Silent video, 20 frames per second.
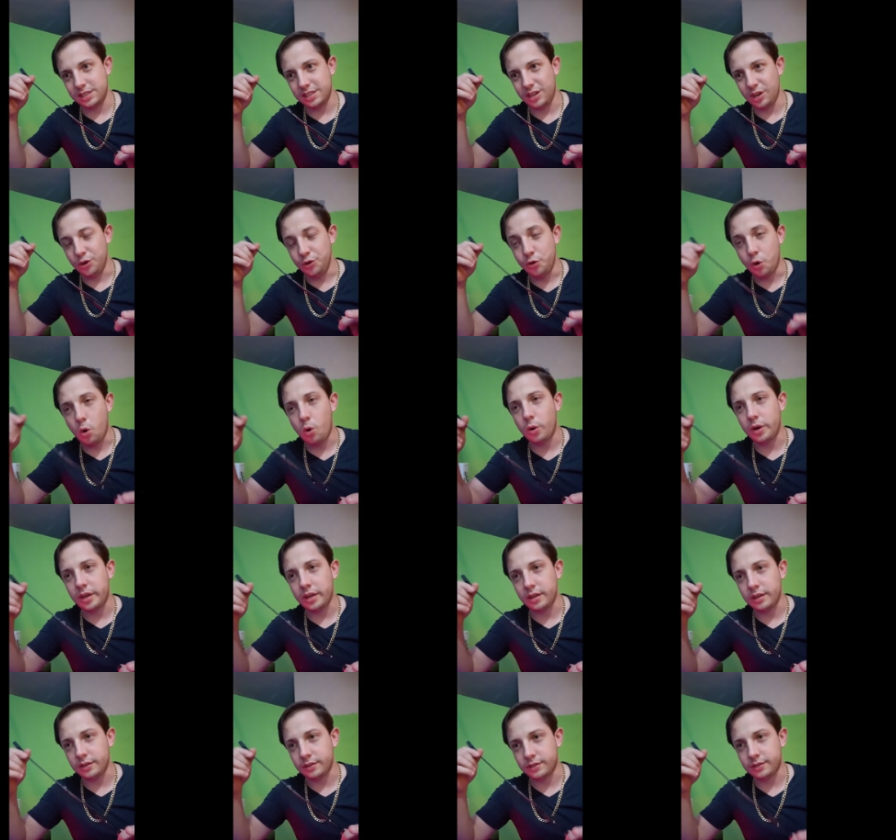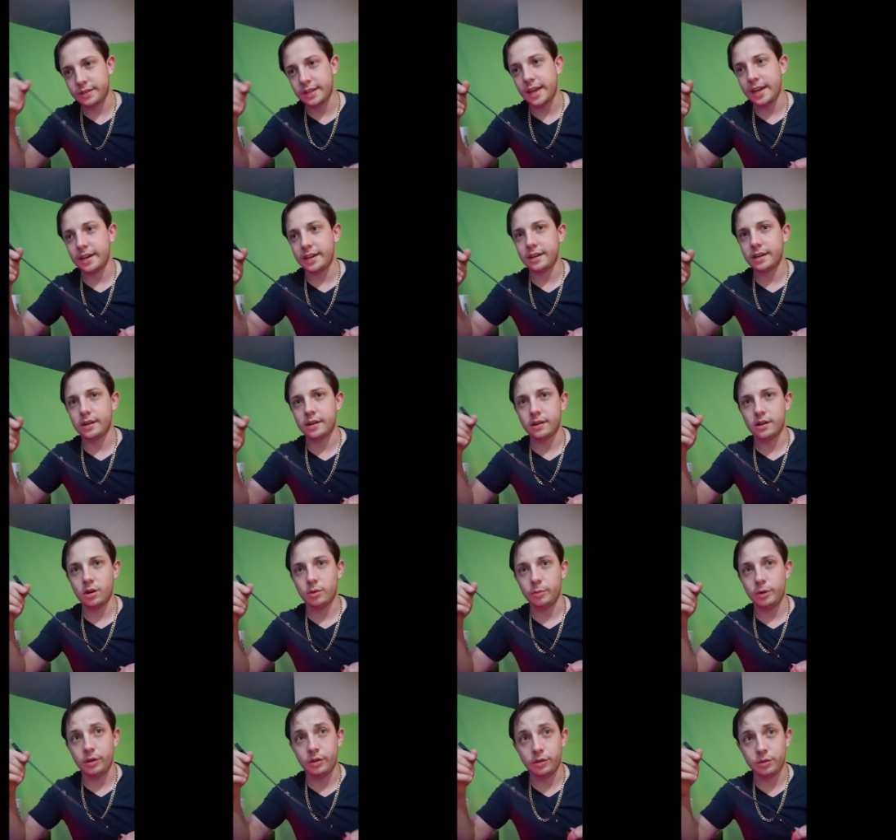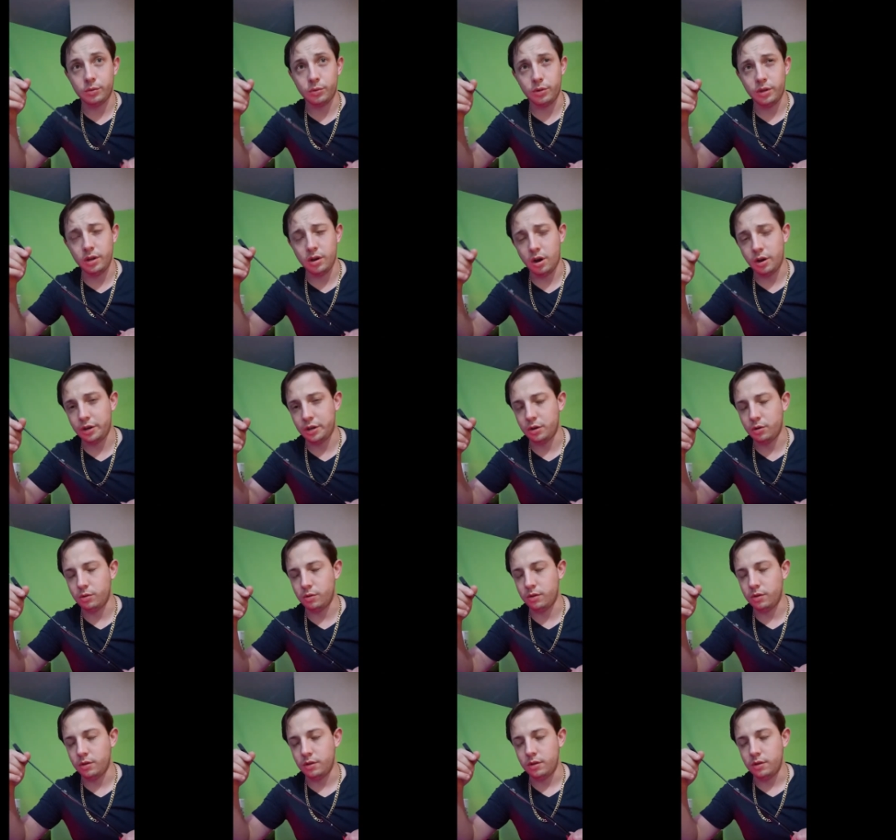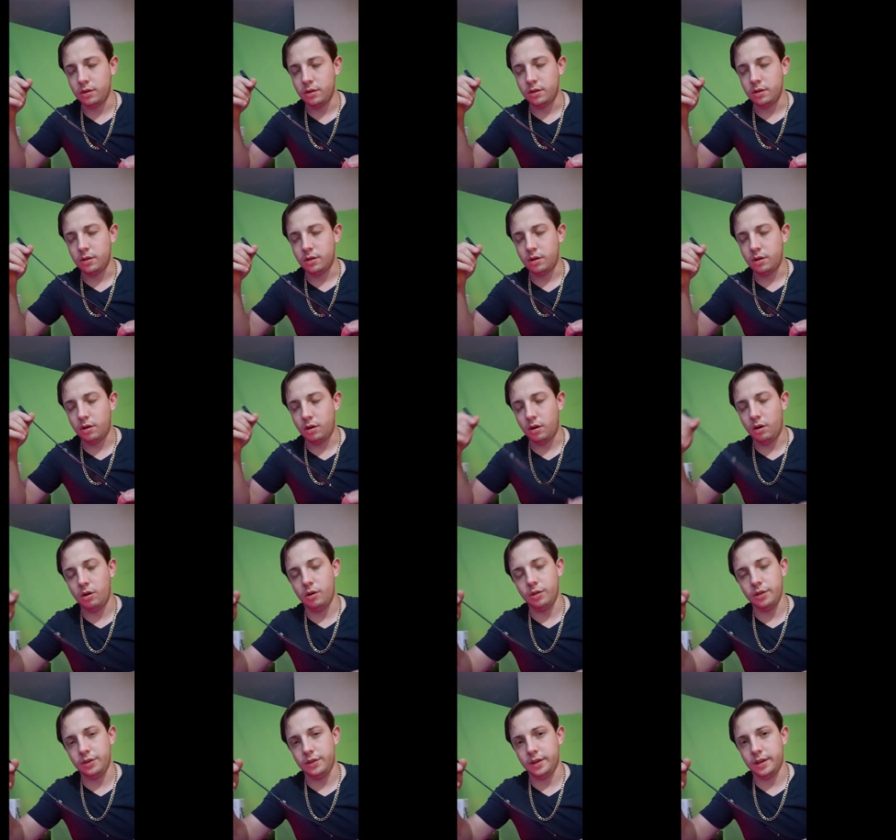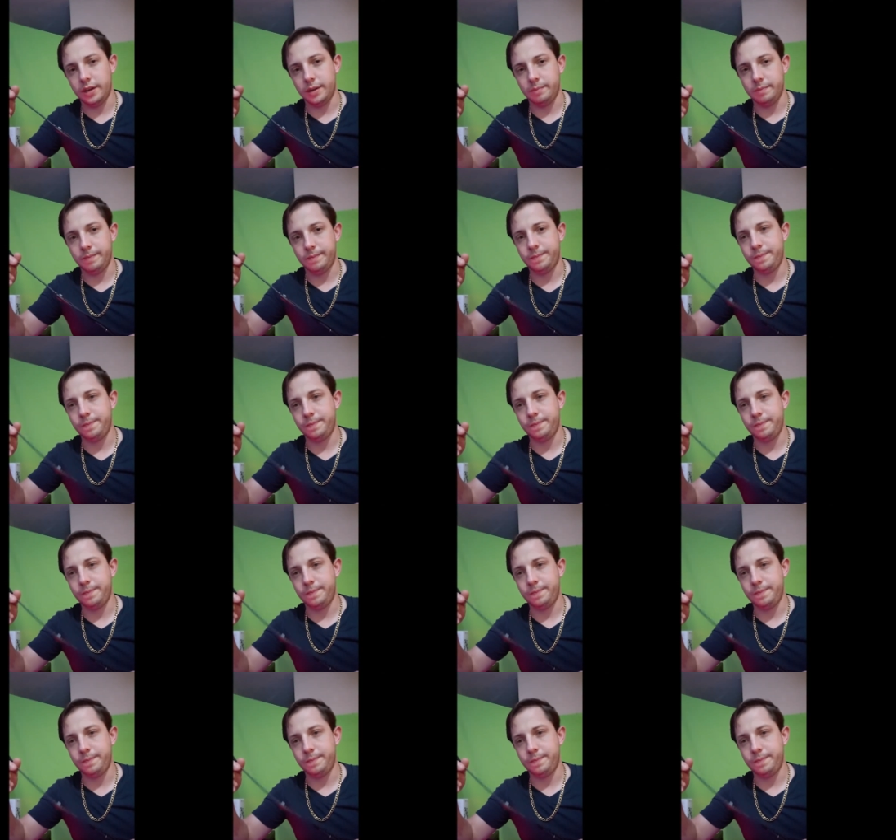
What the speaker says: annoying static coming through the audio all the time.